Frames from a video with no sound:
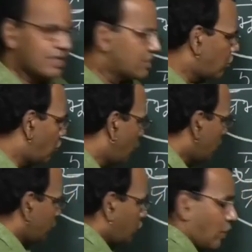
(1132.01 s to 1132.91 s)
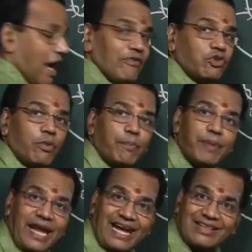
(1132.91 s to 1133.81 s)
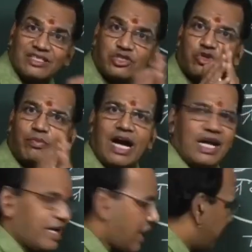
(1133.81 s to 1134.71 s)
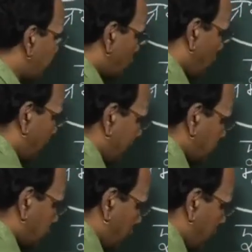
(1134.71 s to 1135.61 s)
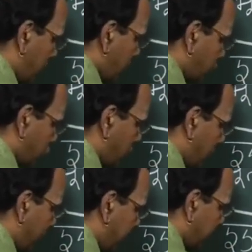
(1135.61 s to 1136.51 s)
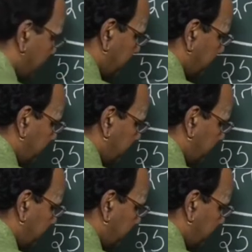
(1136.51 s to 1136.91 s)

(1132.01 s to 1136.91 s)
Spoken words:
So you have to break this Shubhanana. So first word is Shubham.